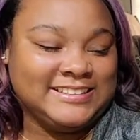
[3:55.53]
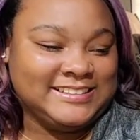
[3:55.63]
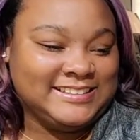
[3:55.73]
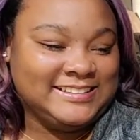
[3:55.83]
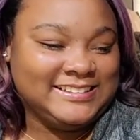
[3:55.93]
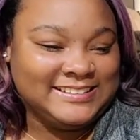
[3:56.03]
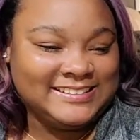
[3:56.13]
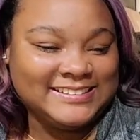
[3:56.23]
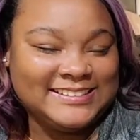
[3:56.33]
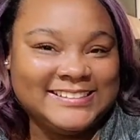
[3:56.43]

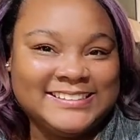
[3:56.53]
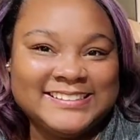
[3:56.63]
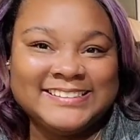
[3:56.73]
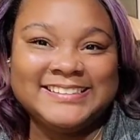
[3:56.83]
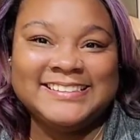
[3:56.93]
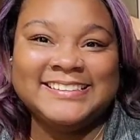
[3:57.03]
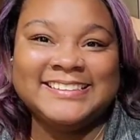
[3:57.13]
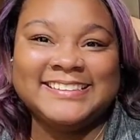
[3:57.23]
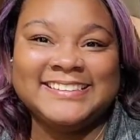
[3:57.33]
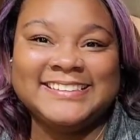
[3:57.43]

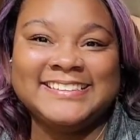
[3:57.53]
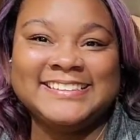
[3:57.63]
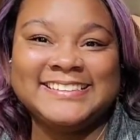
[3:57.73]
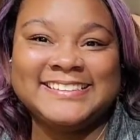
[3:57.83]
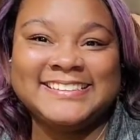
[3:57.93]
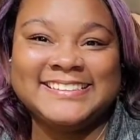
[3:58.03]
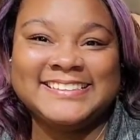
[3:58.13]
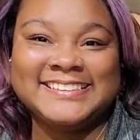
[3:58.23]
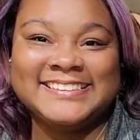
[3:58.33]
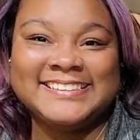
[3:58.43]

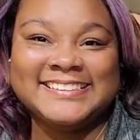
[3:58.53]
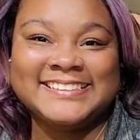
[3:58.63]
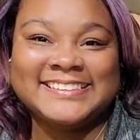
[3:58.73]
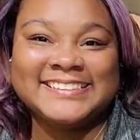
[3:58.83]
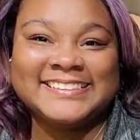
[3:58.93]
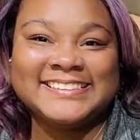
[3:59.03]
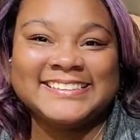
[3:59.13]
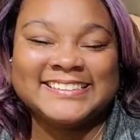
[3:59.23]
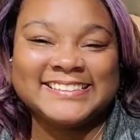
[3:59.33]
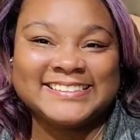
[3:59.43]

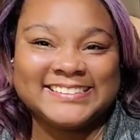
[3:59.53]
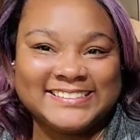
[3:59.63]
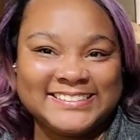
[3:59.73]
No words are spoken by the person on screen.